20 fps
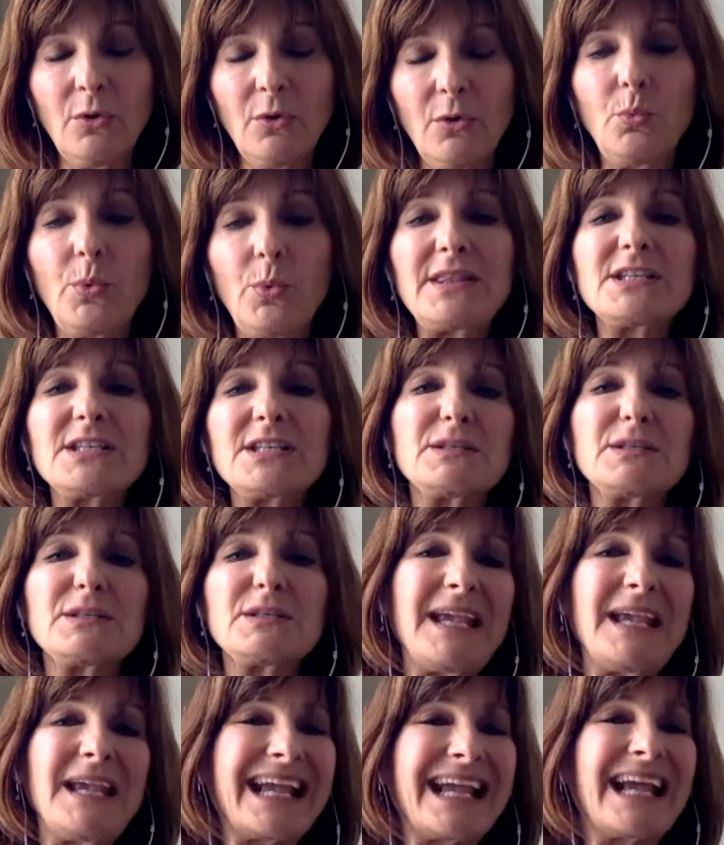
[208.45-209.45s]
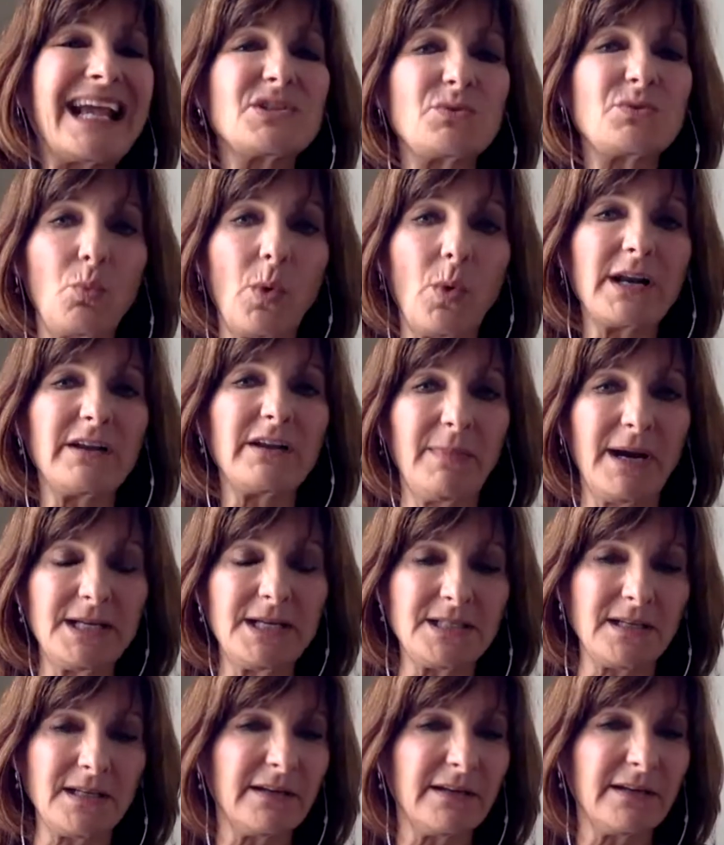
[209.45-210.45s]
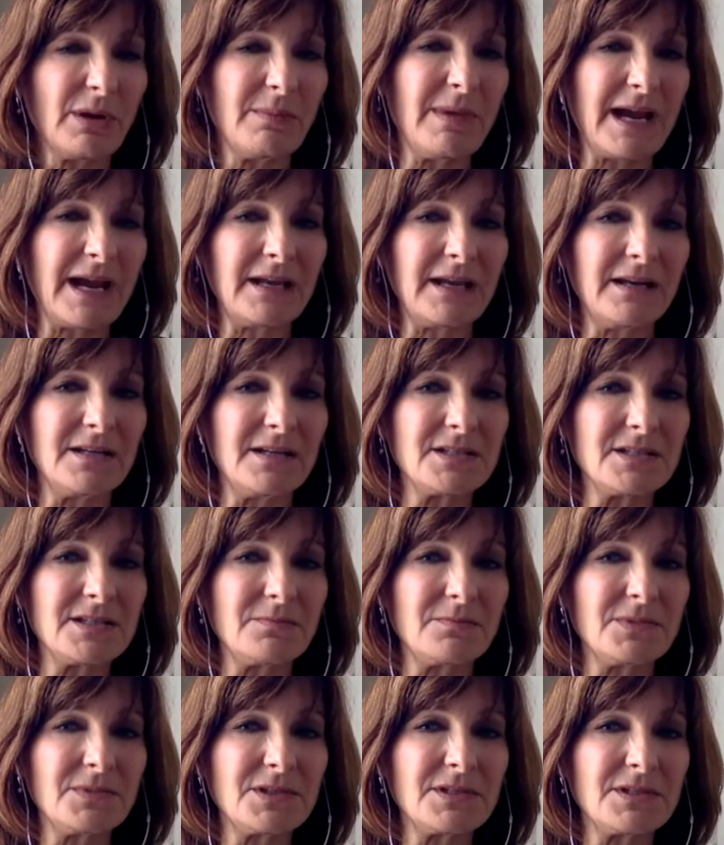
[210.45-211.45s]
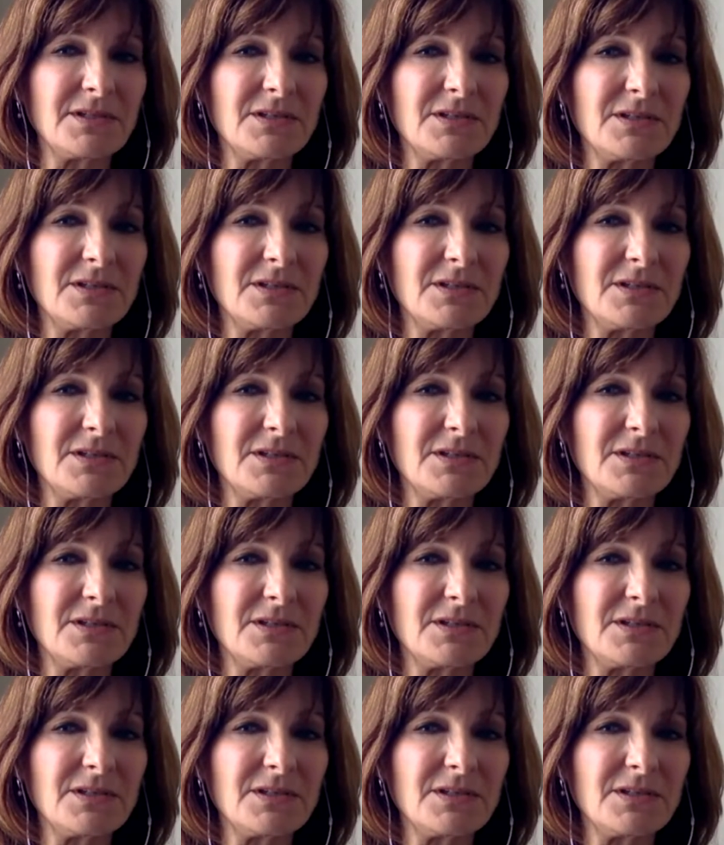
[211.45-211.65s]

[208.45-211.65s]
with speaking as one of my delivery mechanisms.